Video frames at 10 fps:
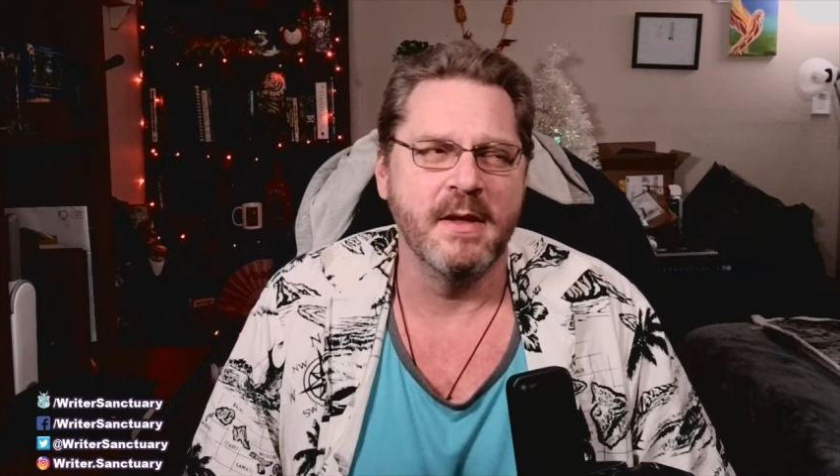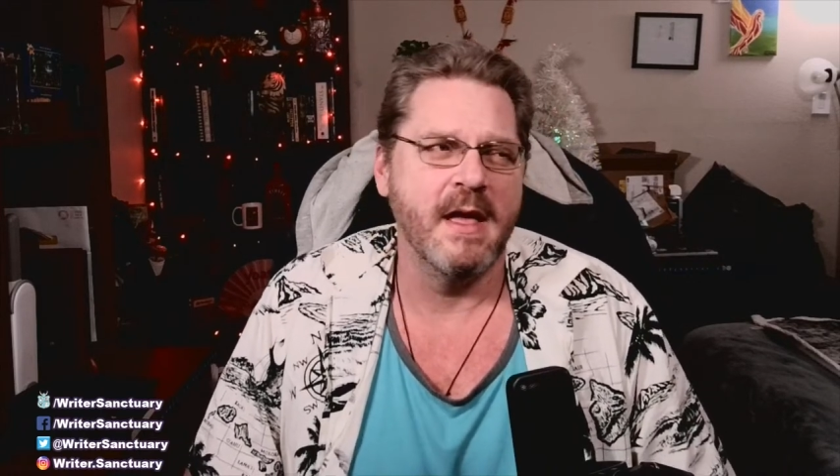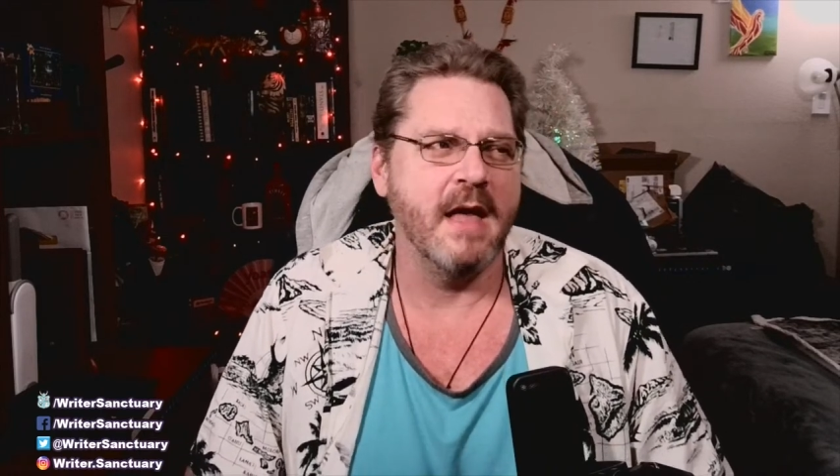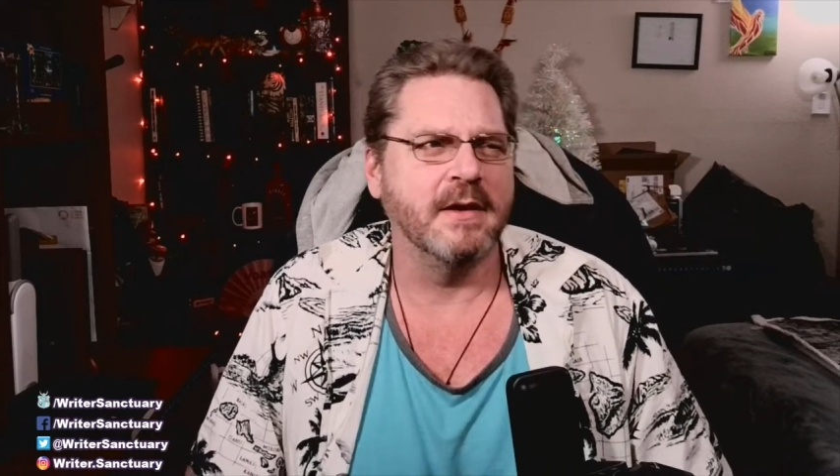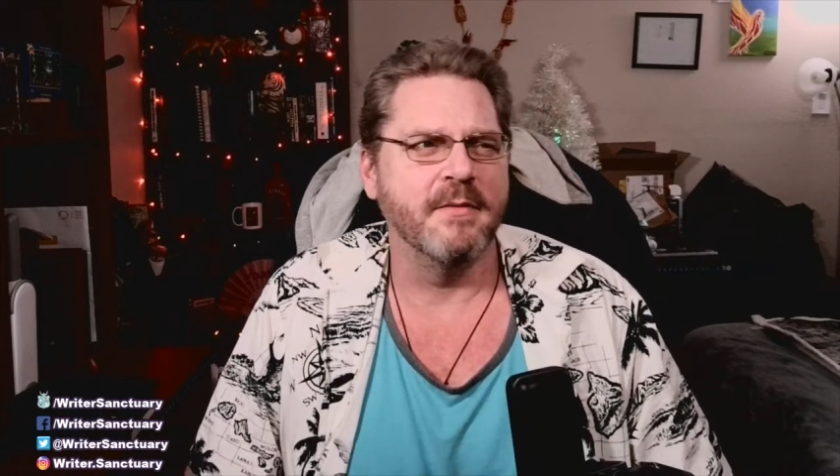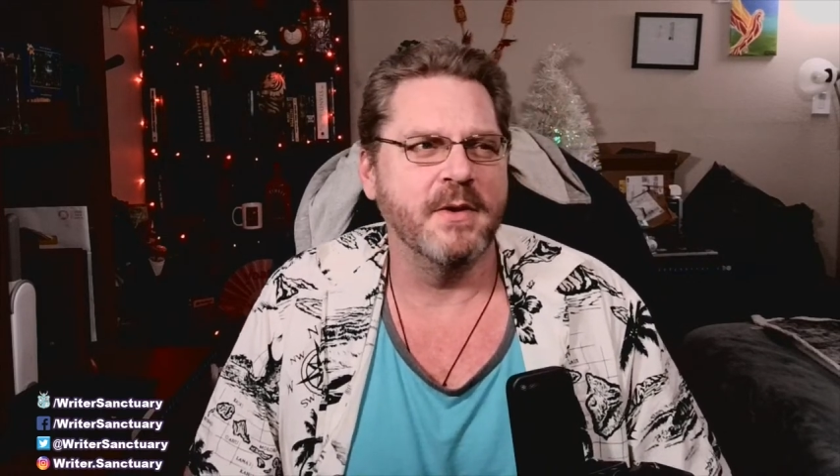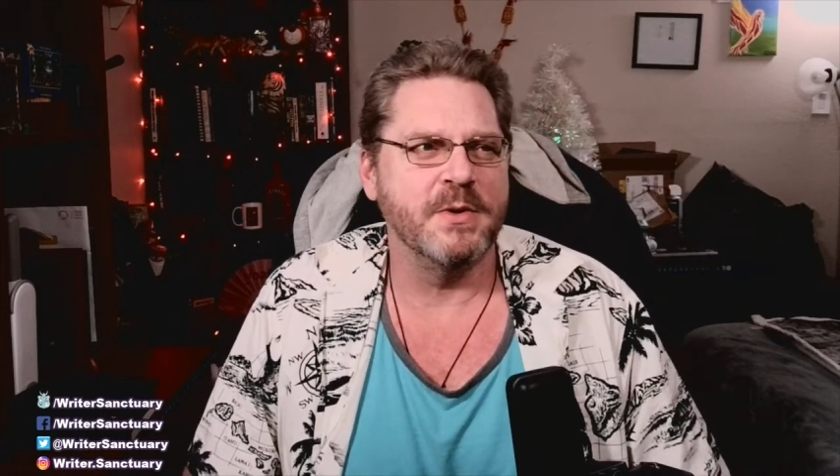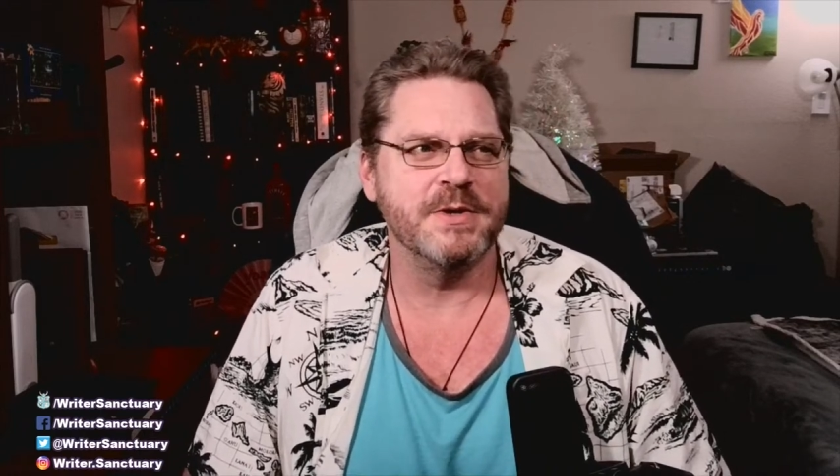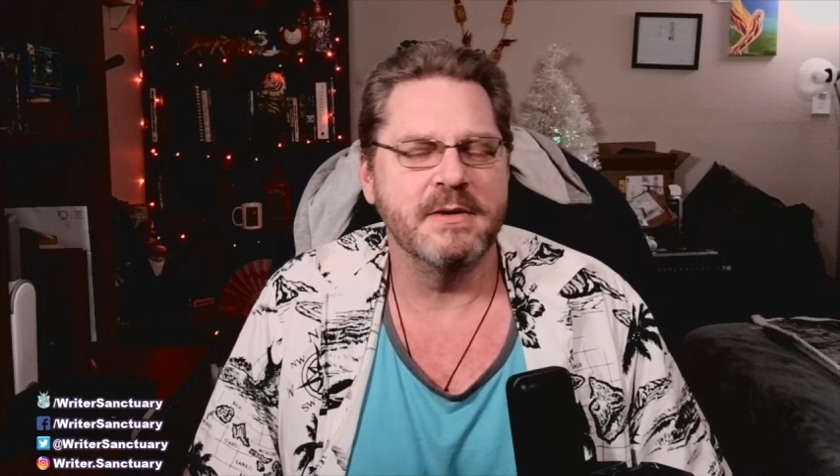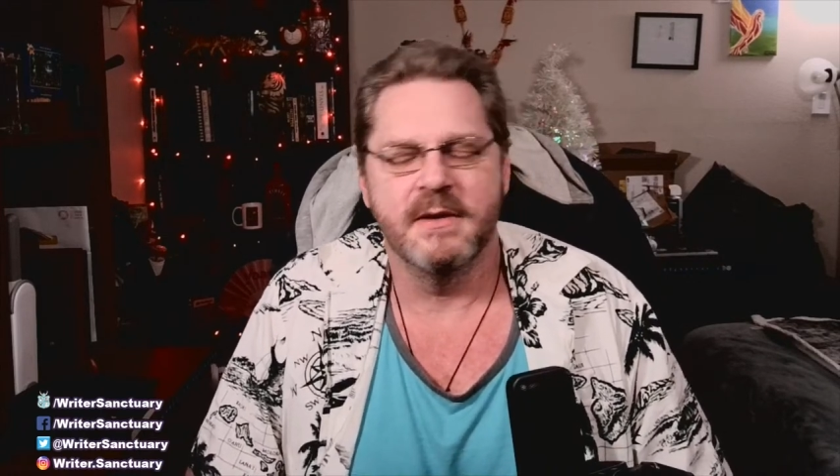No, I
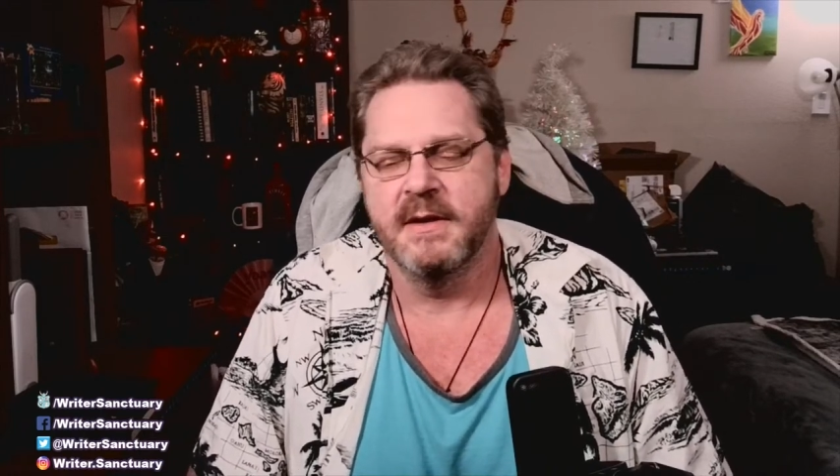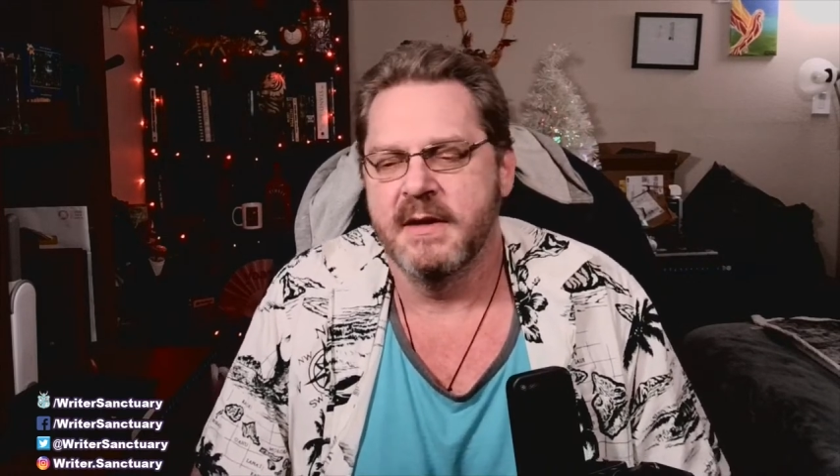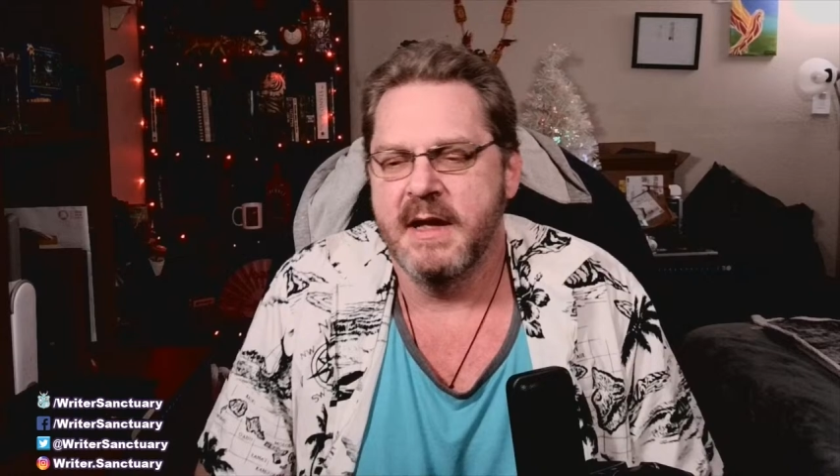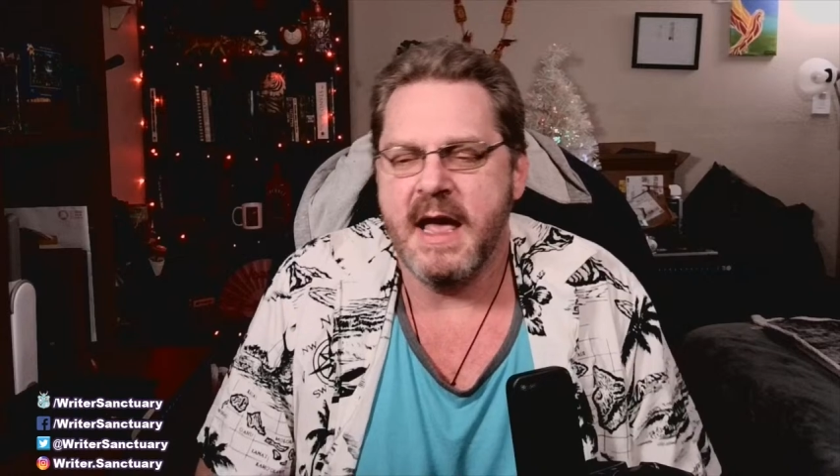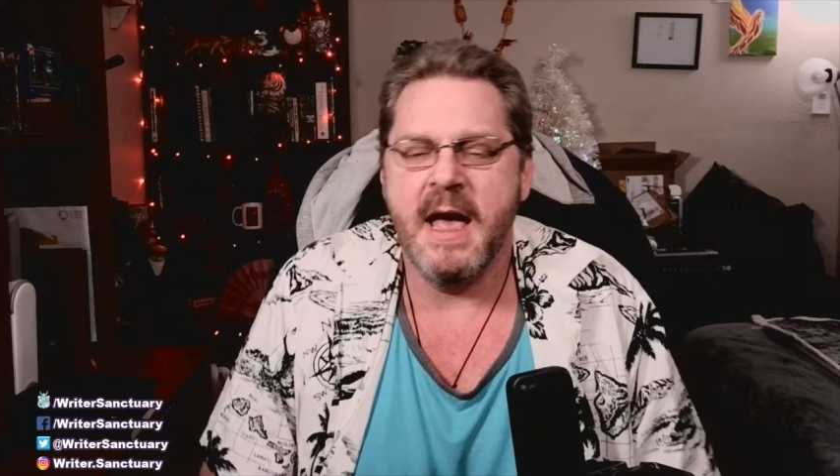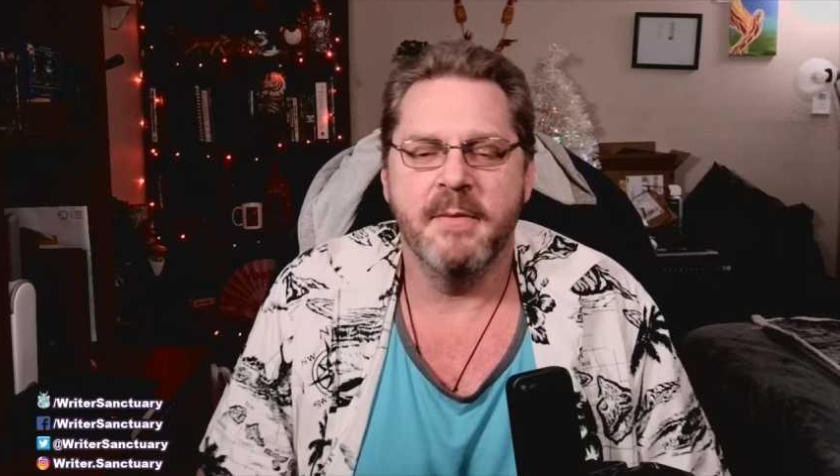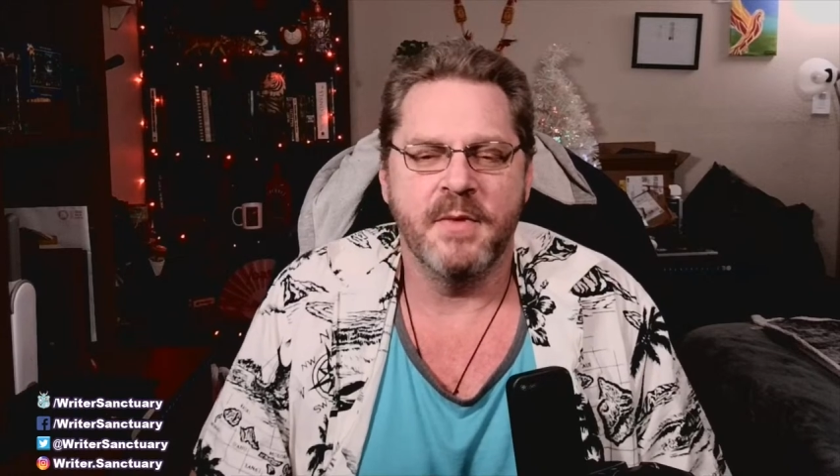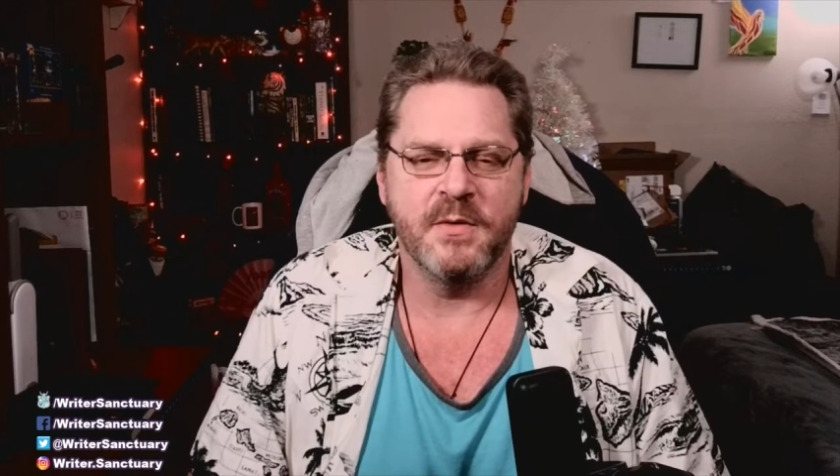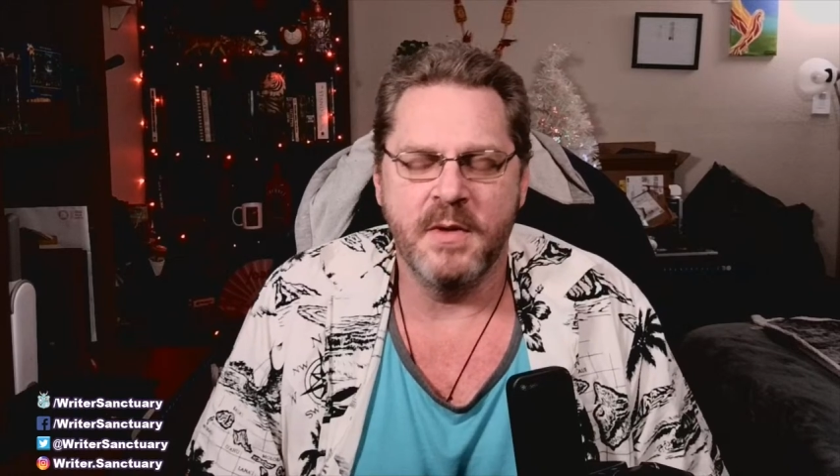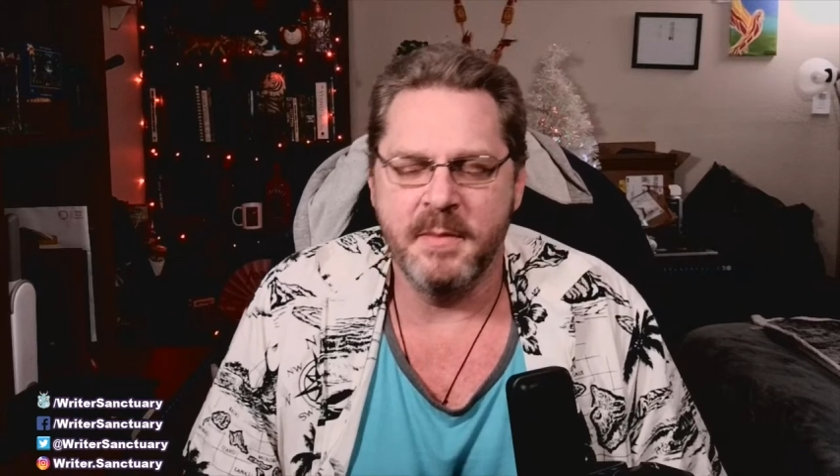love the ocean.
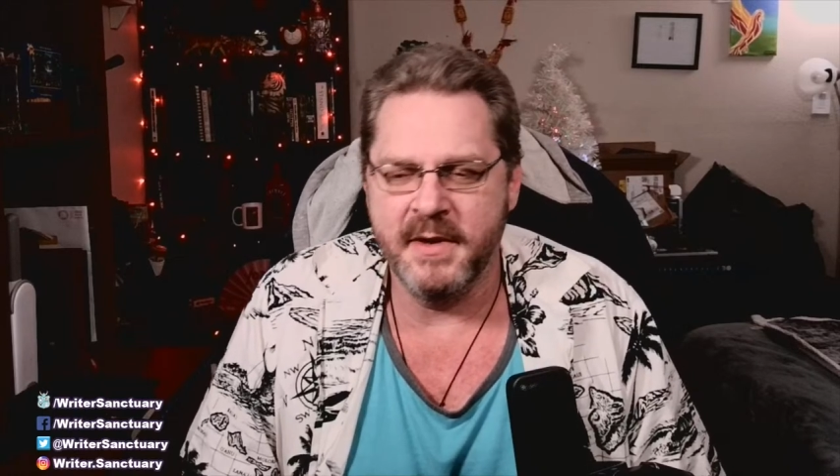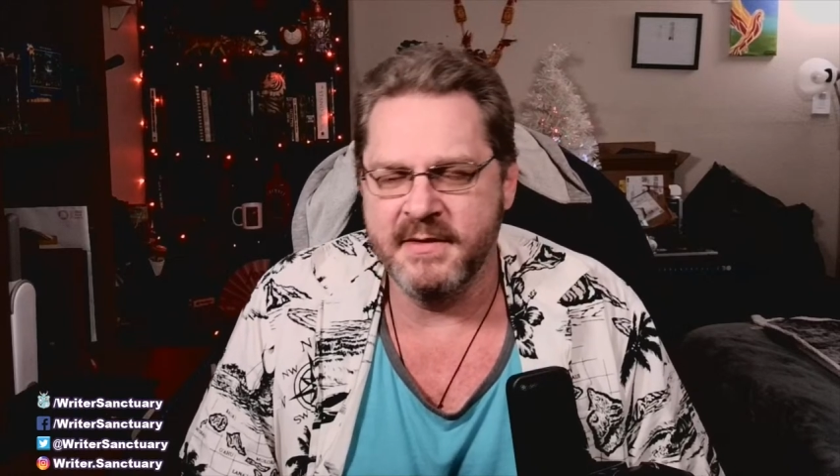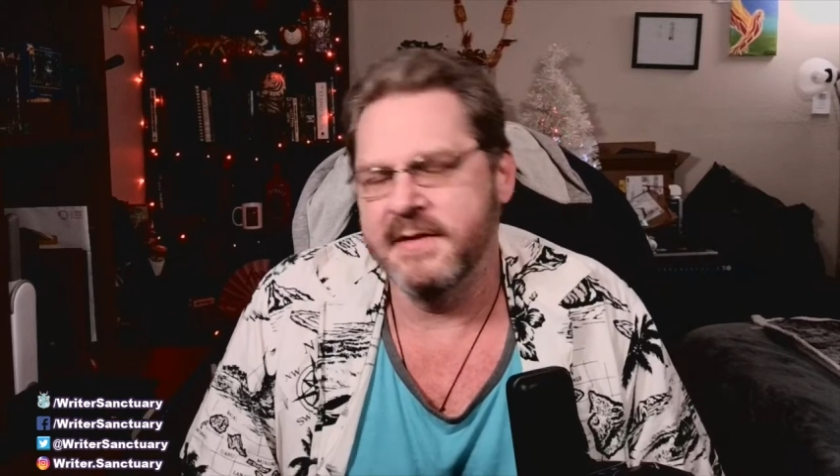I that's one